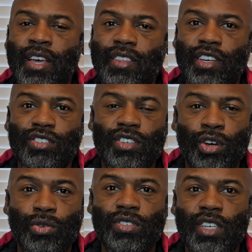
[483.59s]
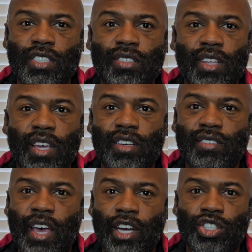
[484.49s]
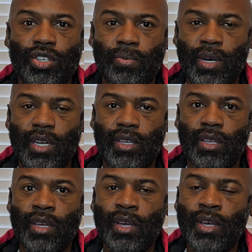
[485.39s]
there's no such thing as extra money.